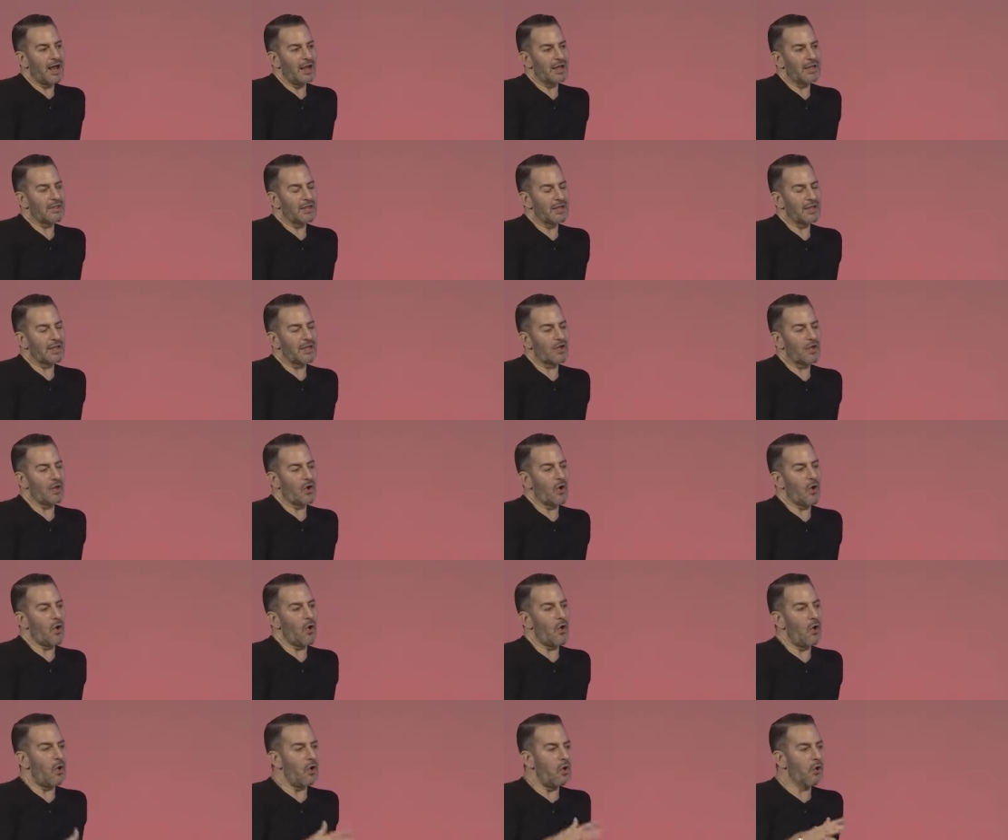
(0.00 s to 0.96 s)
think
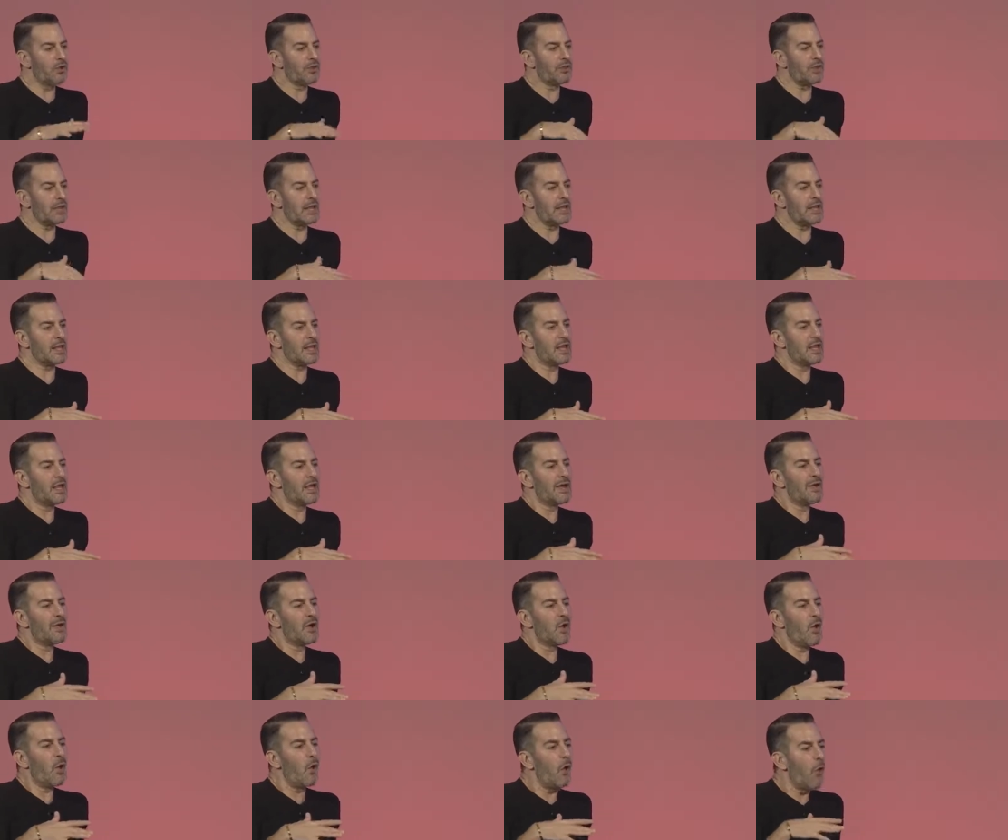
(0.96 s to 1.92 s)
all the
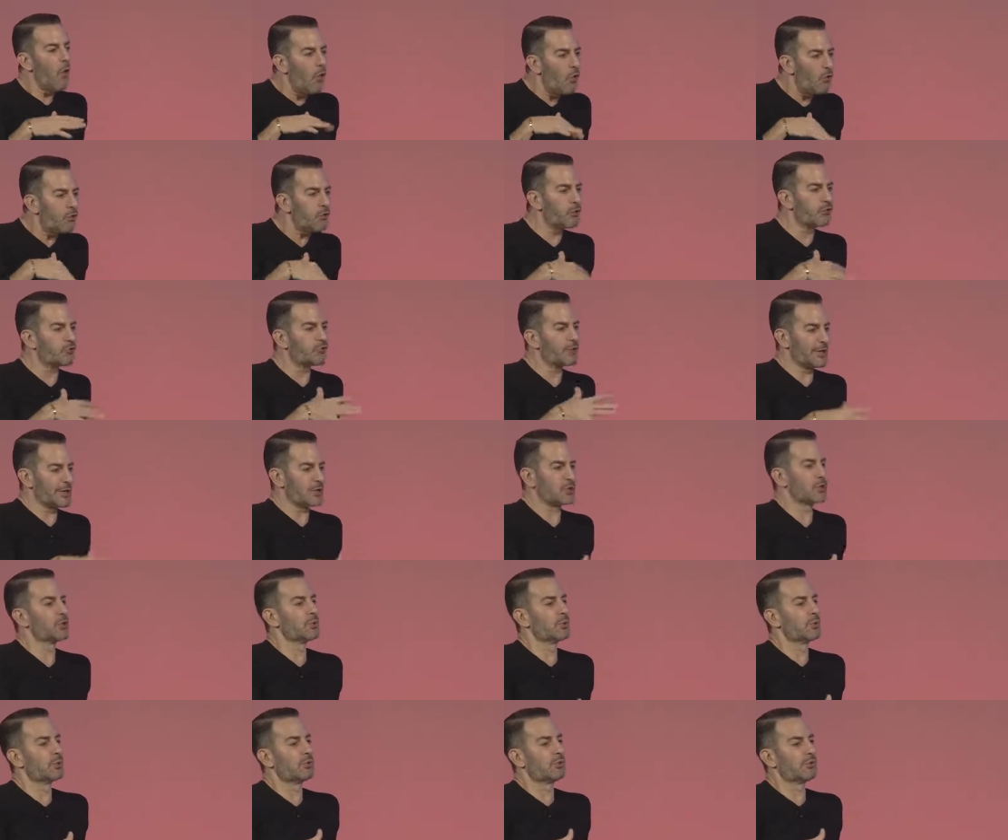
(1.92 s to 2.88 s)

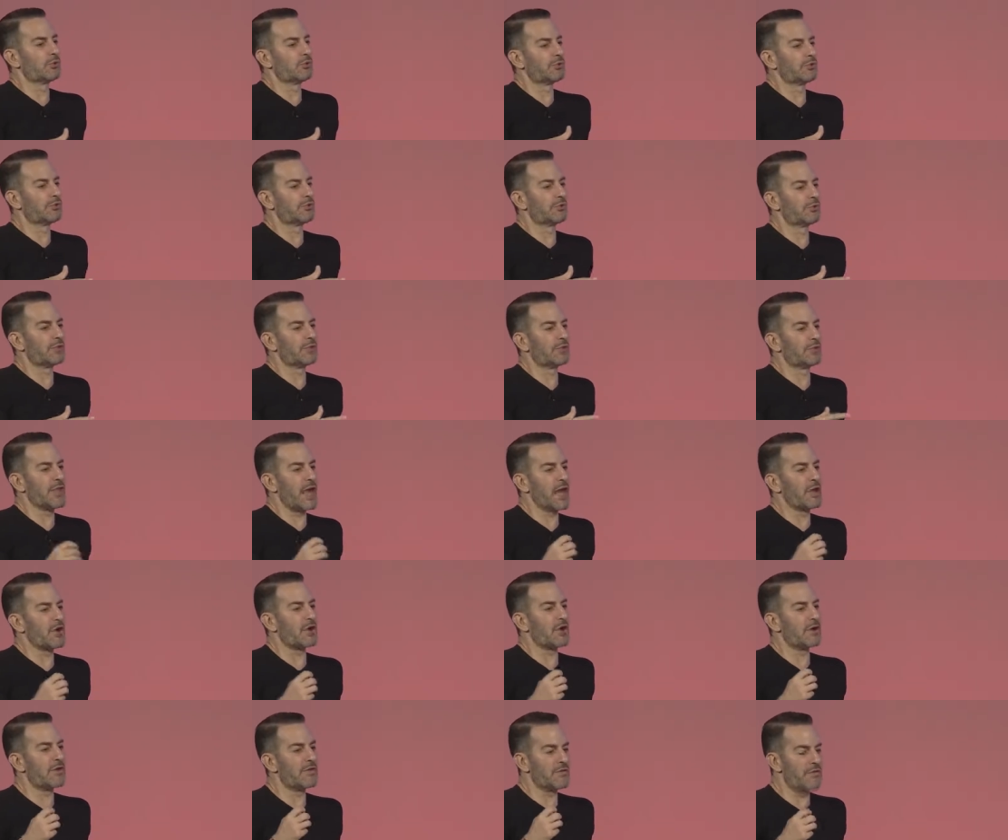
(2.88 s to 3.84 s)
rituals
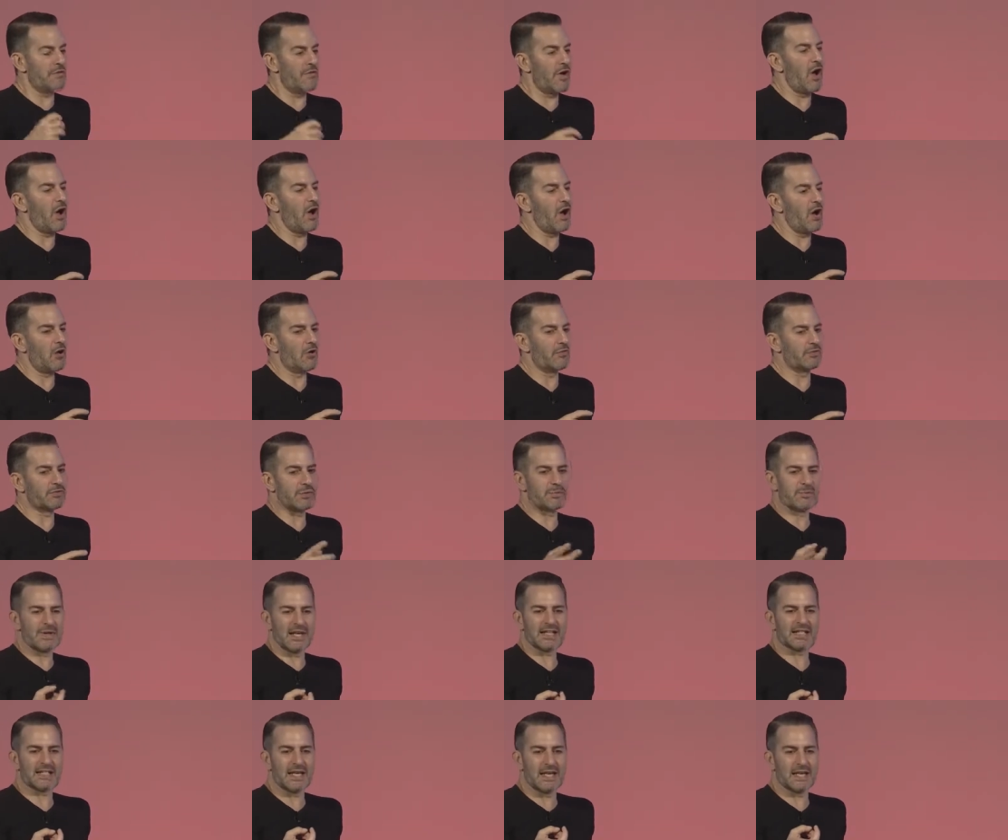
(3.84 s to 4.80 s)
that are involved, I
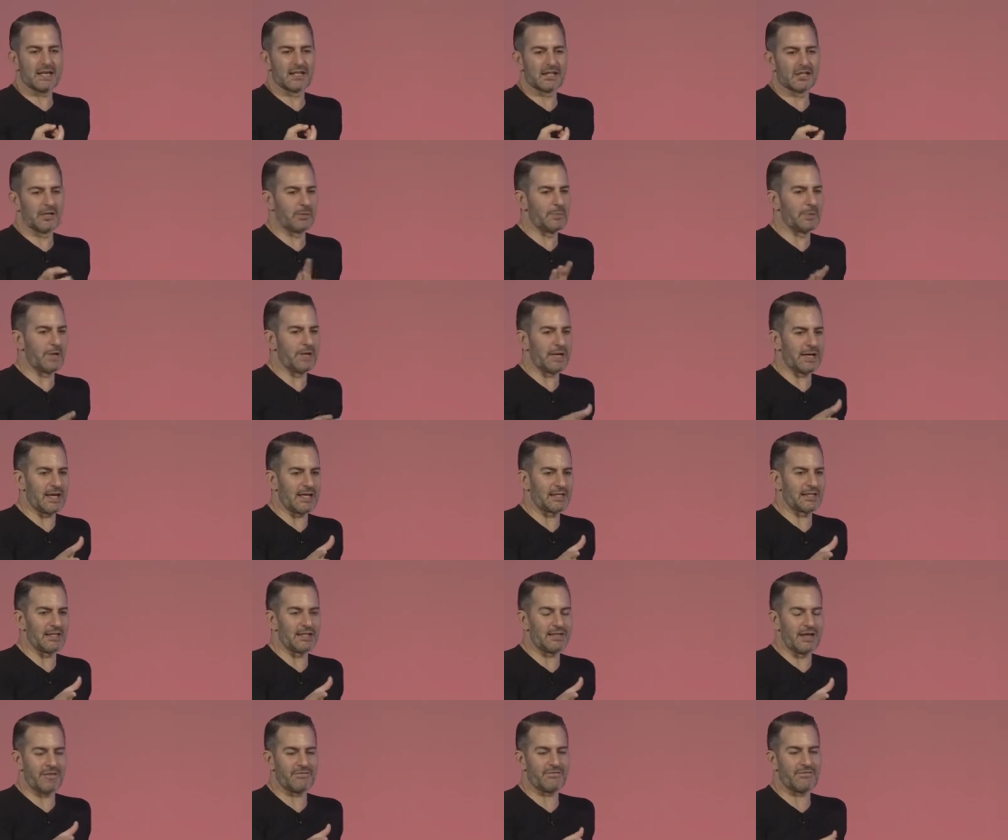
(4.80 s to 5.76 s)
mean, I said it a little bit, I
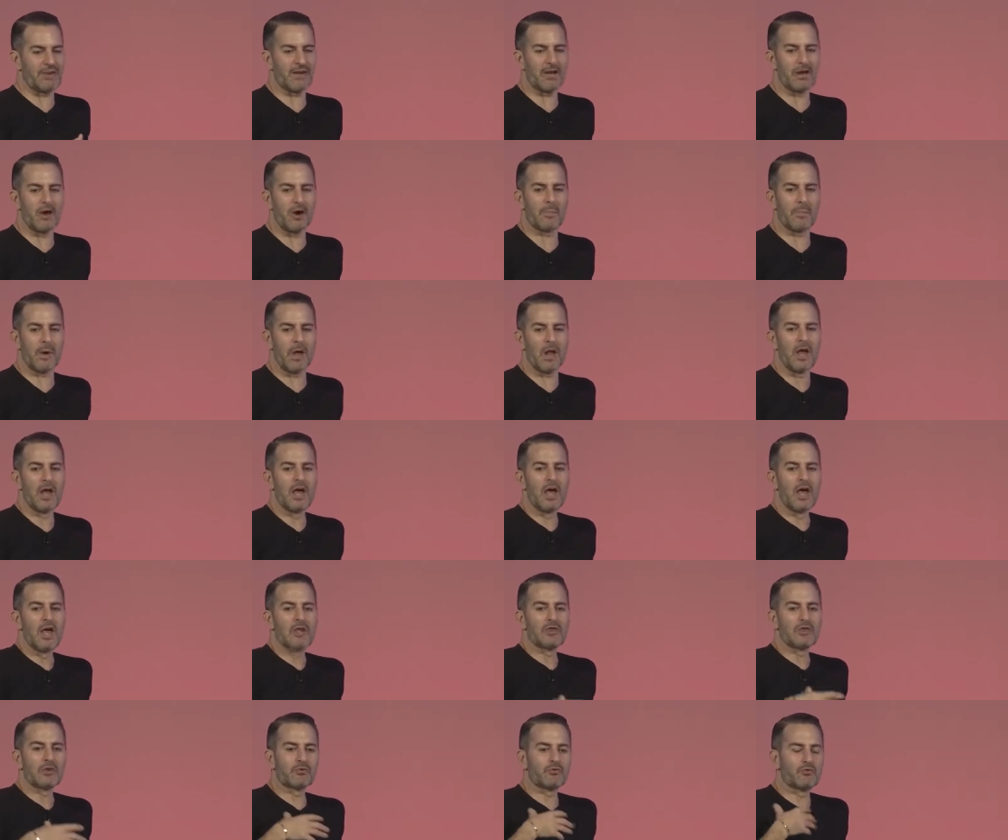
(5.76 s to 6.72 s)
guess, in that video, but
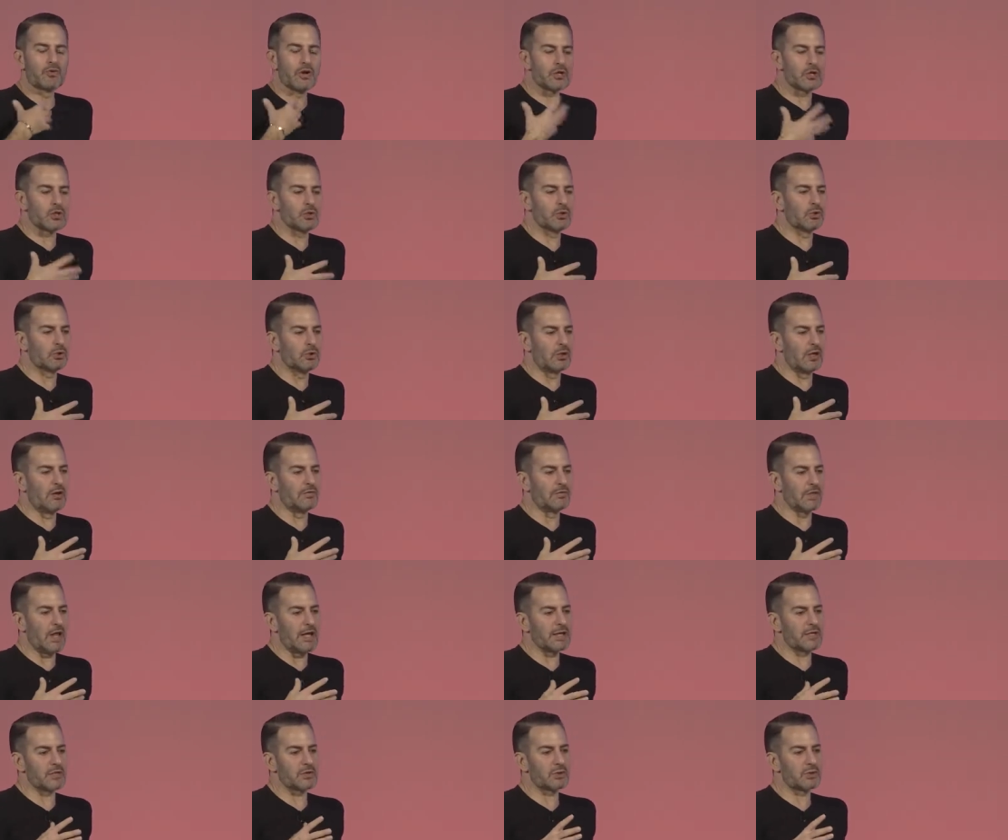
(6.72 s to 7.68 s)
the ritual of
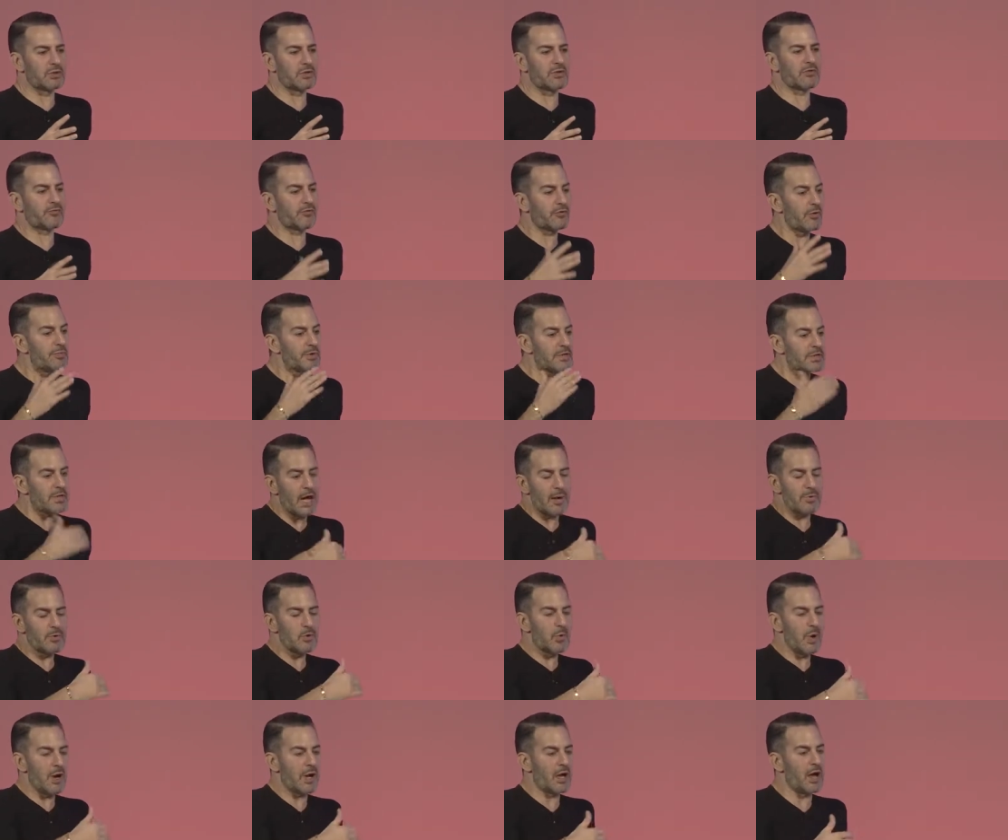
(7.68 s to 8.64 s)
like sort of from the
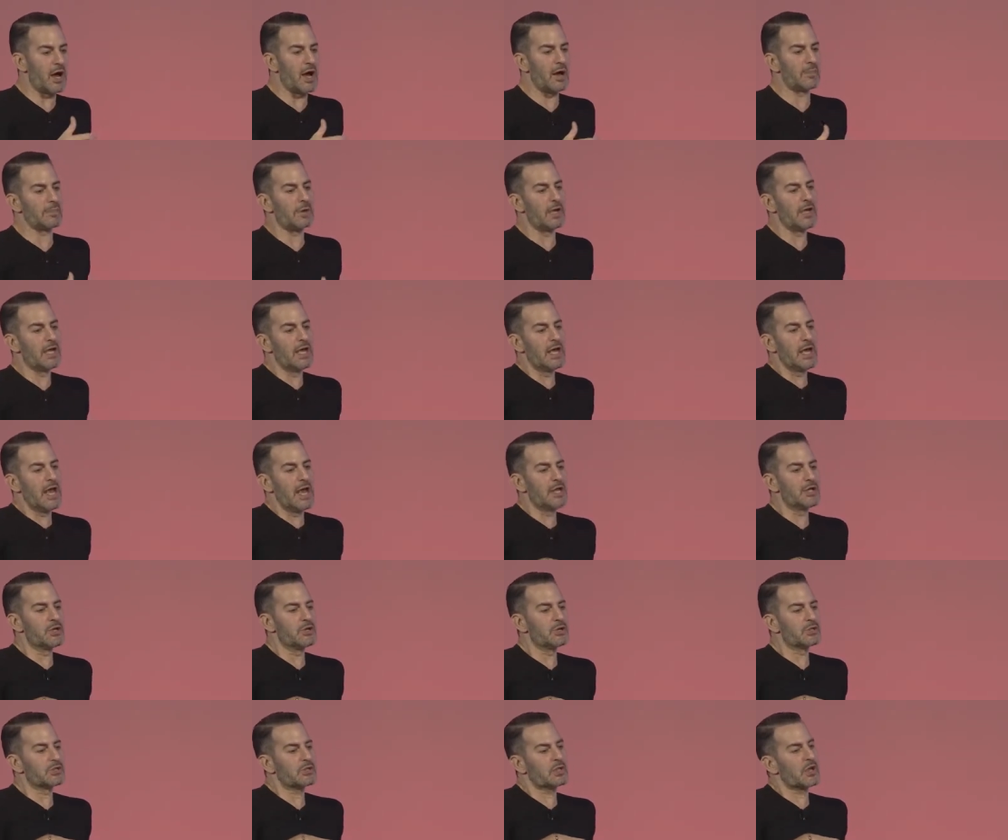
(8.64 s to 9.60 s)
time you wake up
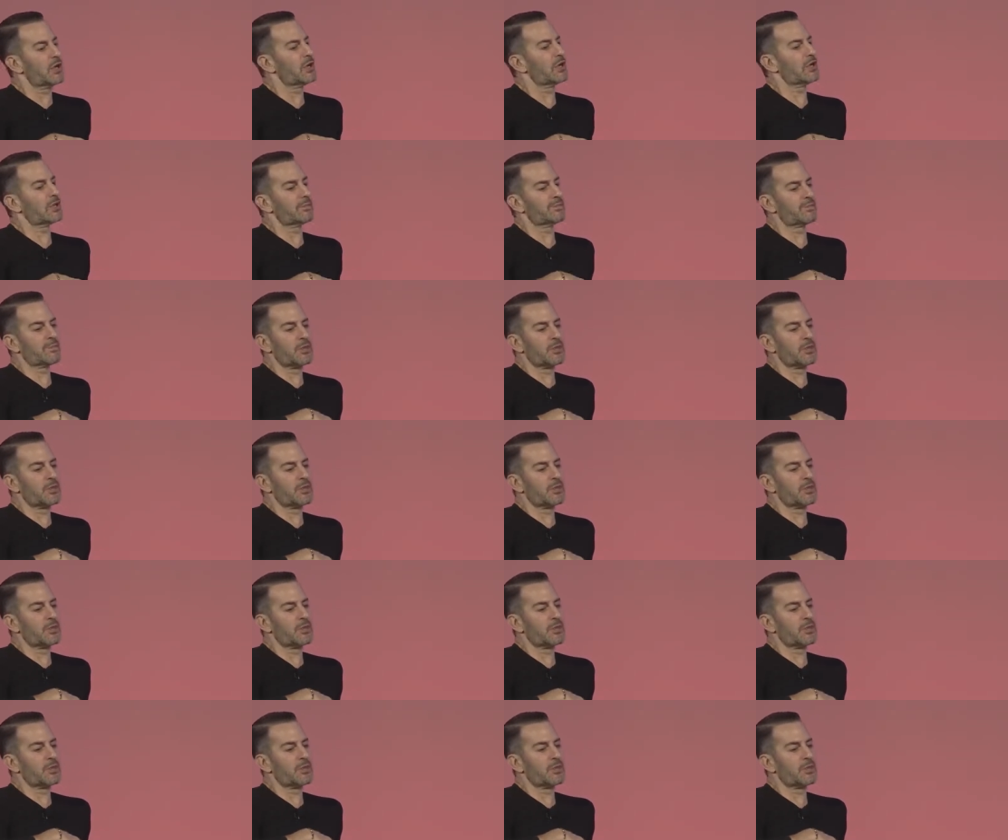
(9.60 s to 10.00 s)
and you start,